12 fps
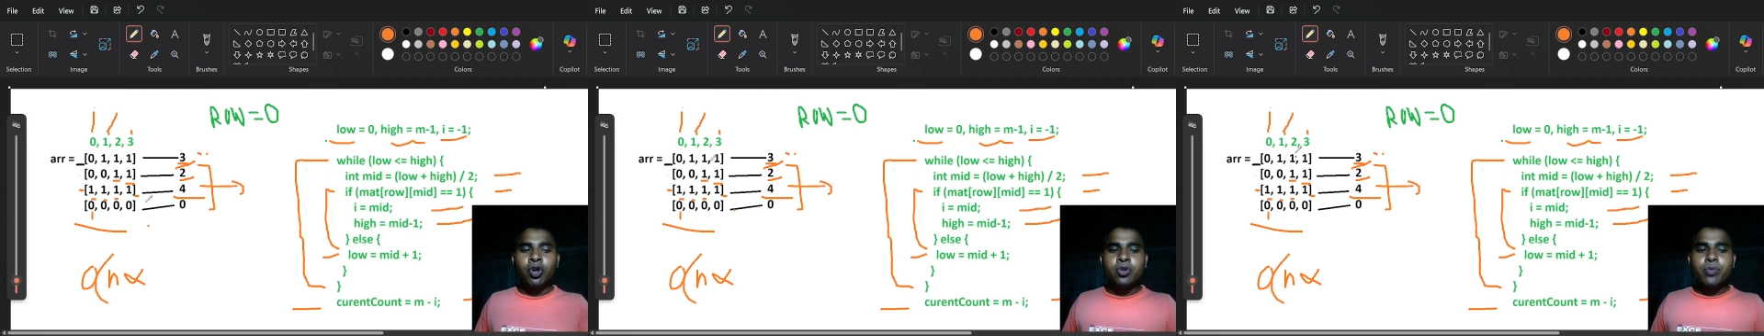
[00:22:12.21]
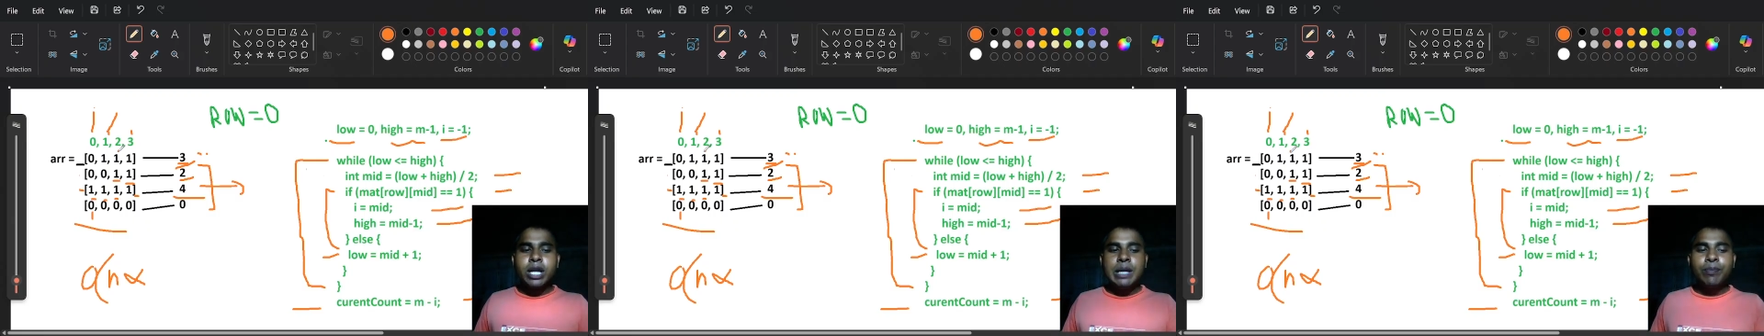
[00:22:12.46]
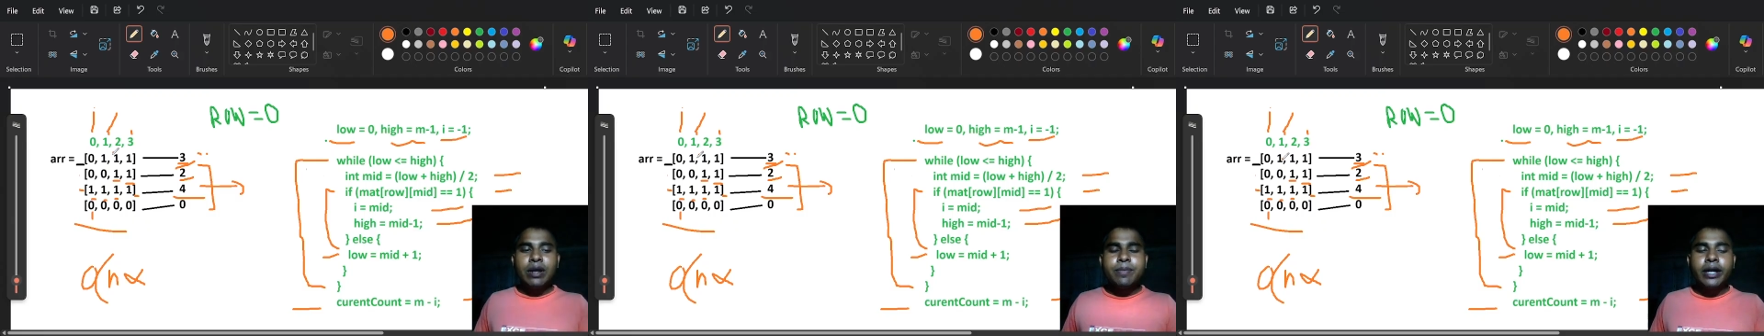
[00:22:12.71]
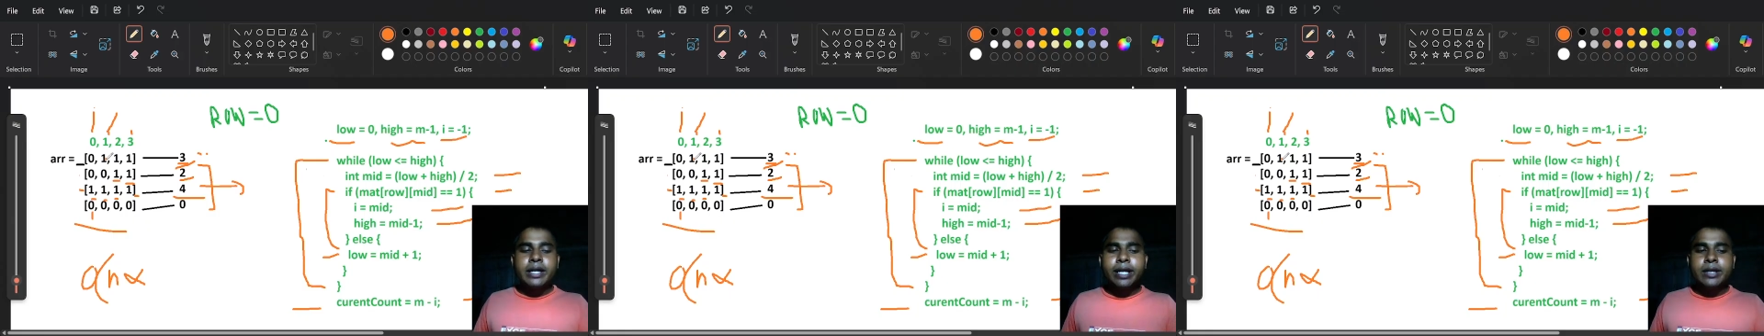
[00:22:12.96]
We are
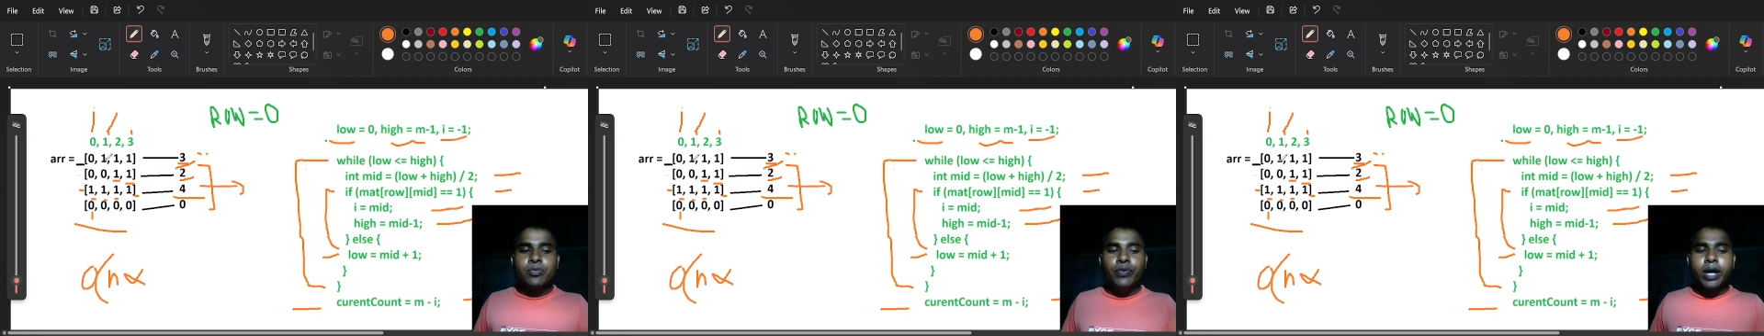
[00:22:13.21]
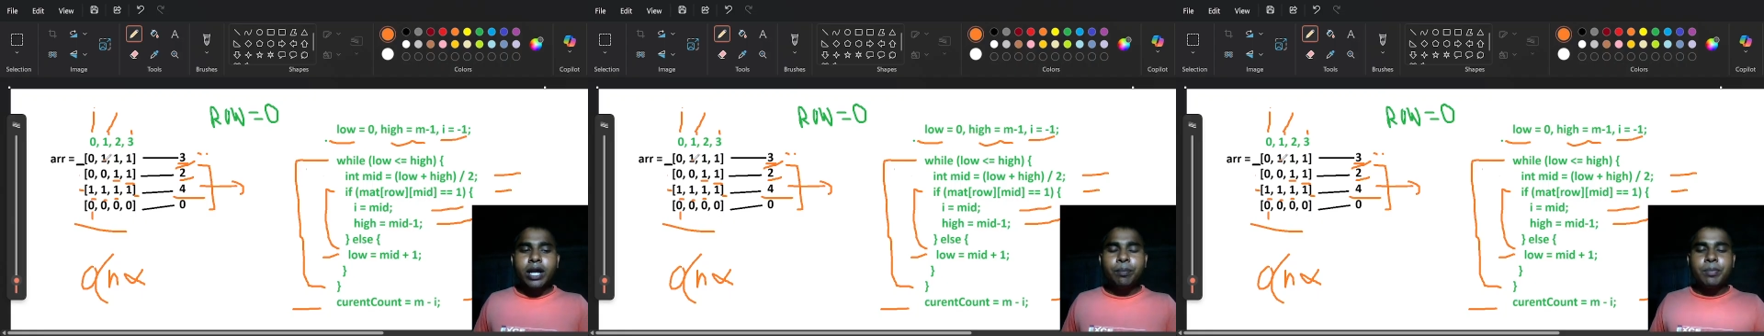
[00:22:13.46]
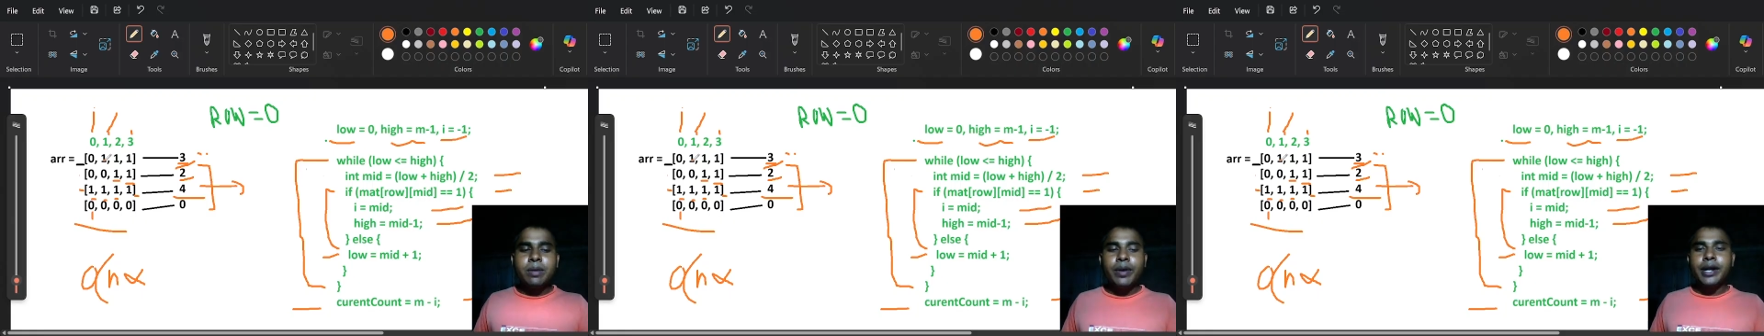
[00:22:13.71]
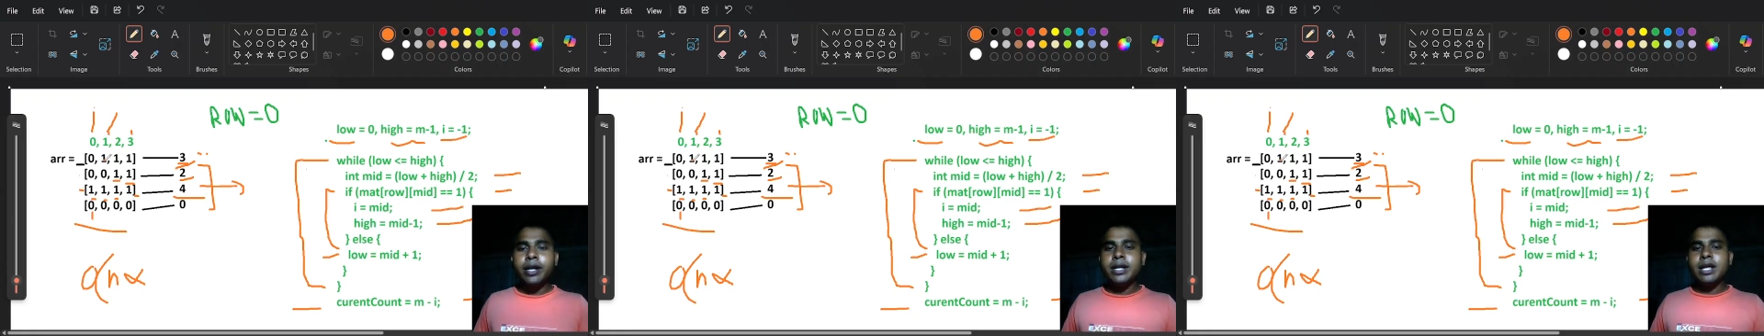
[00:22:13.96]
implementing
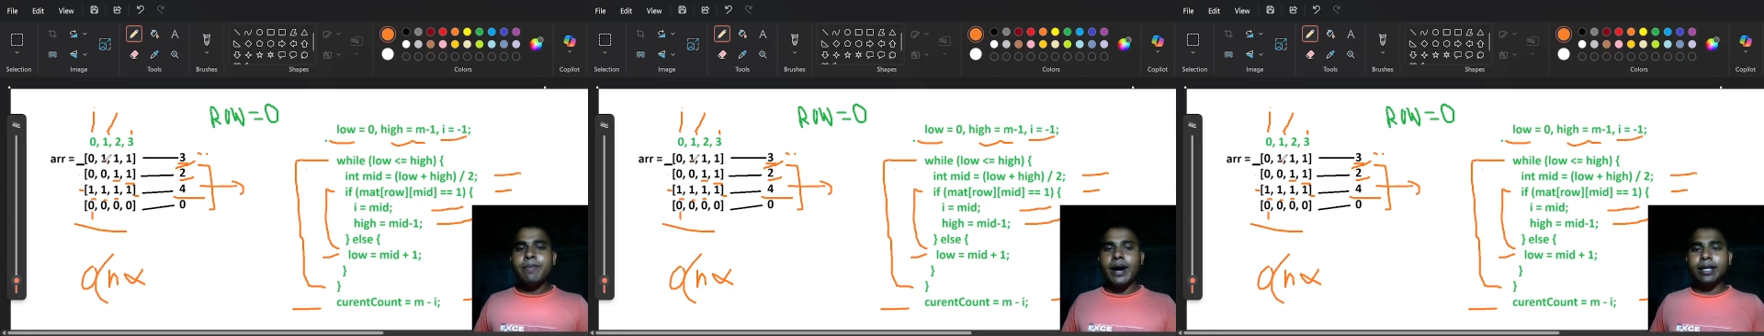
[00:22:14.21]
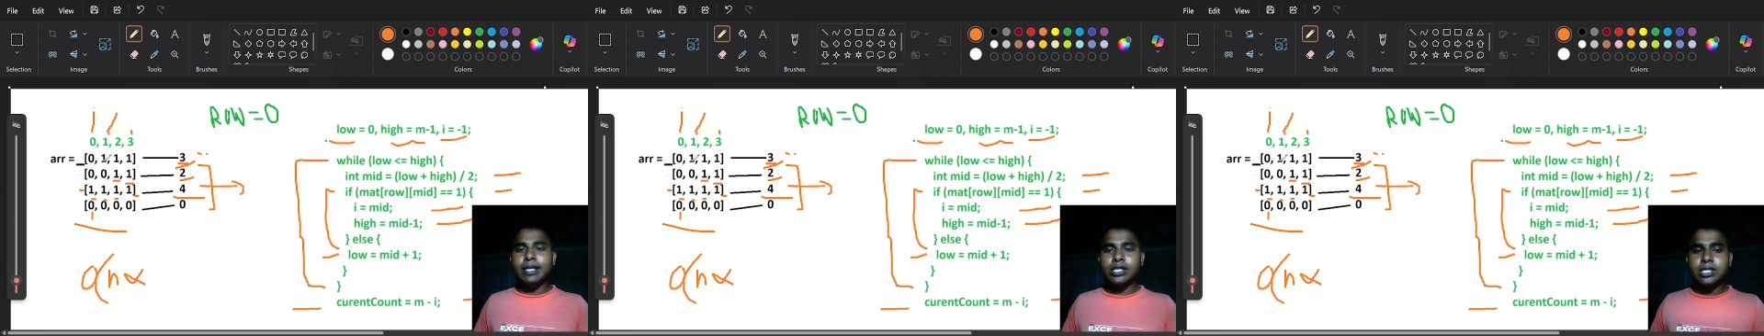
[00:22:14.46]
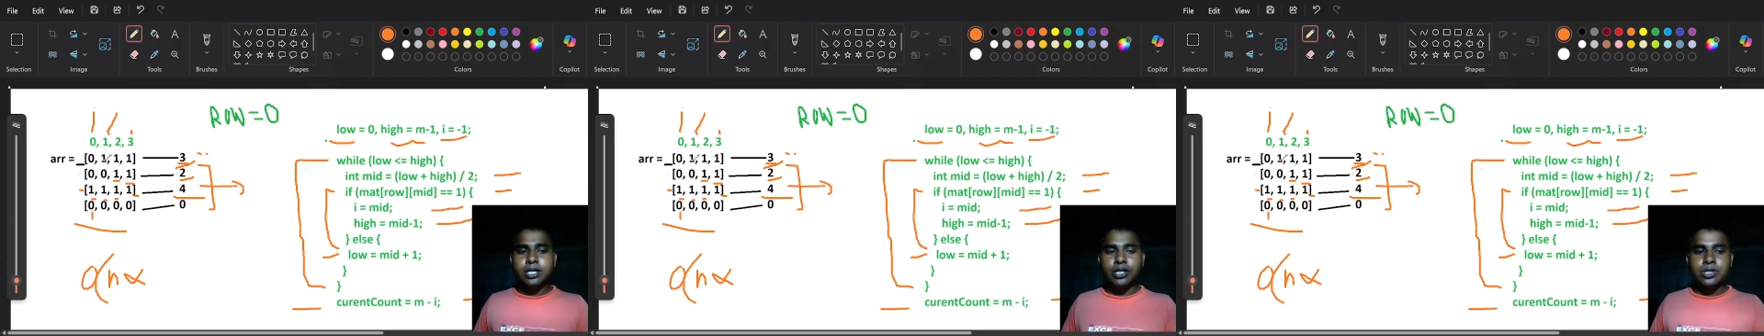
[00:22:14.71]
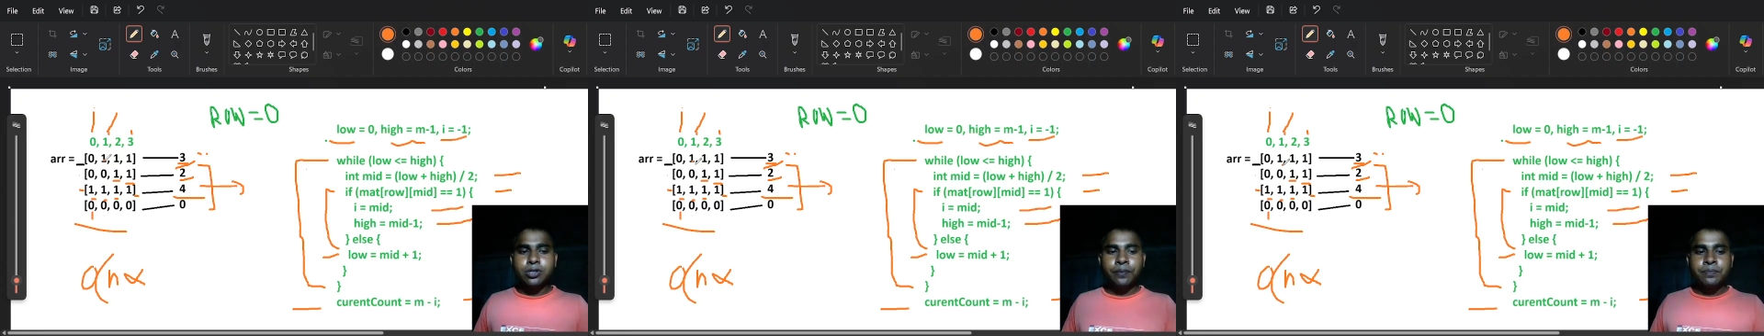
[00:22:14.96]
here binary
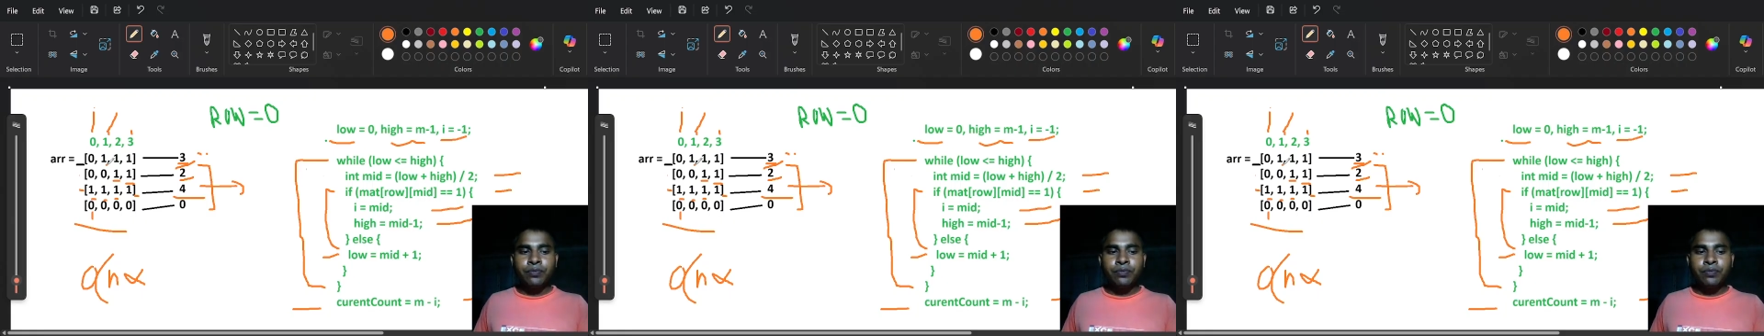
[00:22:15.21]
search